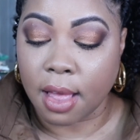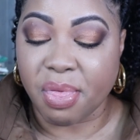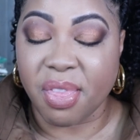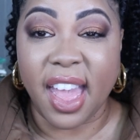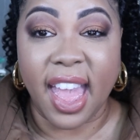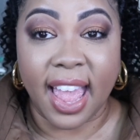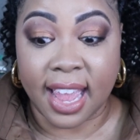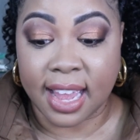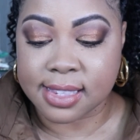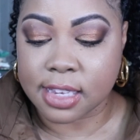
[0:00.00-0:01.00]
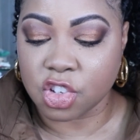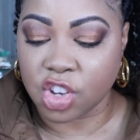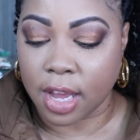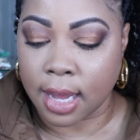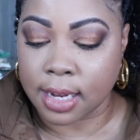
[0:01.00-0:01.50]
The haze
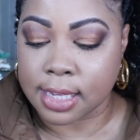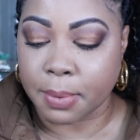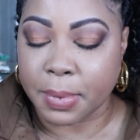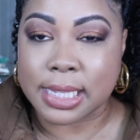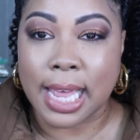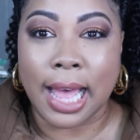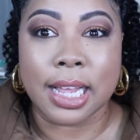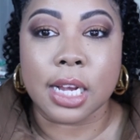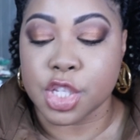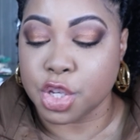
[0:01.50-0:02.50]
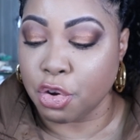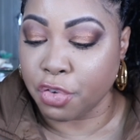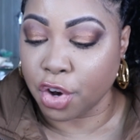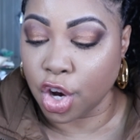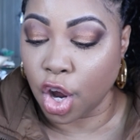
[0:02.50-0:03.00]
shade is a metallic
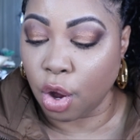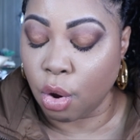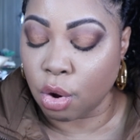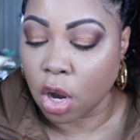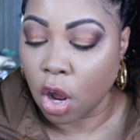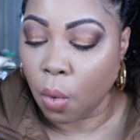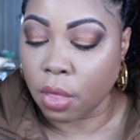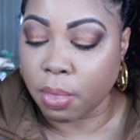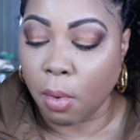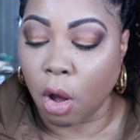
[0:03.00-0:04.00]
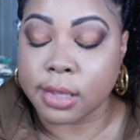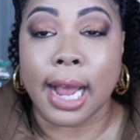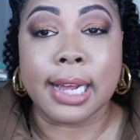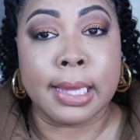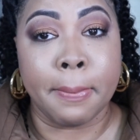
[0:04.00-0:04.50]
silver gold with
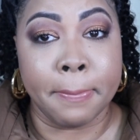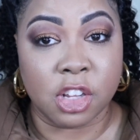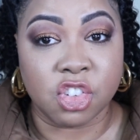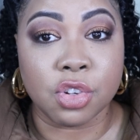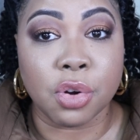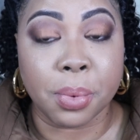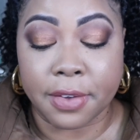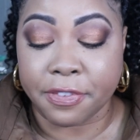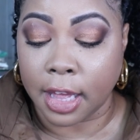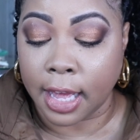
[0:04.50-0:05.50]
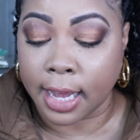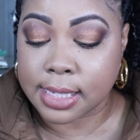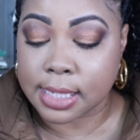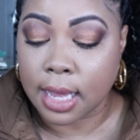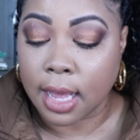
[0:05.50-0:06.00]
multi-dimensional
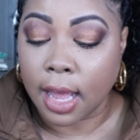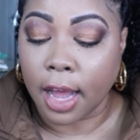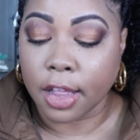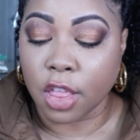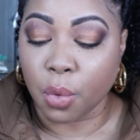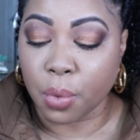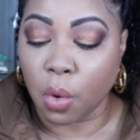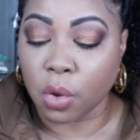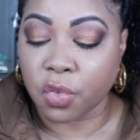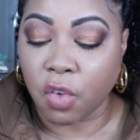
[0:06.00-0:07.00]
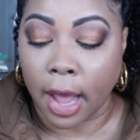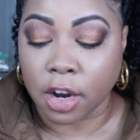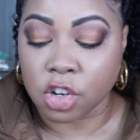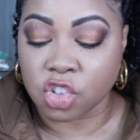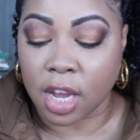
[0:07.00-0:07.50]
reflex. The rose
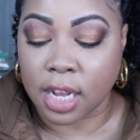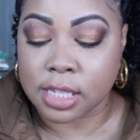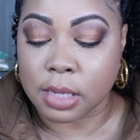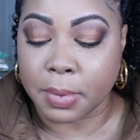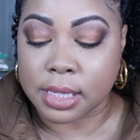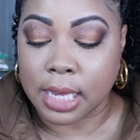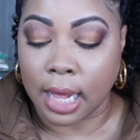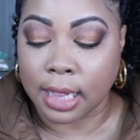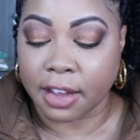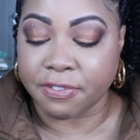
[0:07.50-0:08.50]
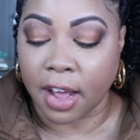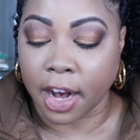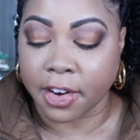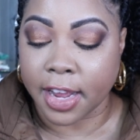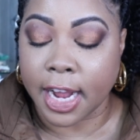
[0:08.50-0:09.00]
fire shade is a metallic
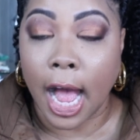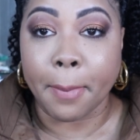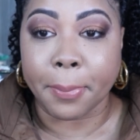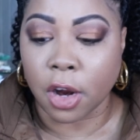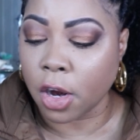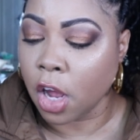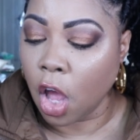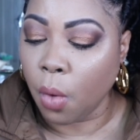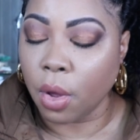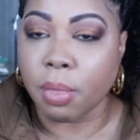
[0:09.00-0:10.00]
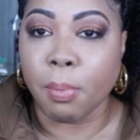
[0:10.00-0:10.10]
fiery copper with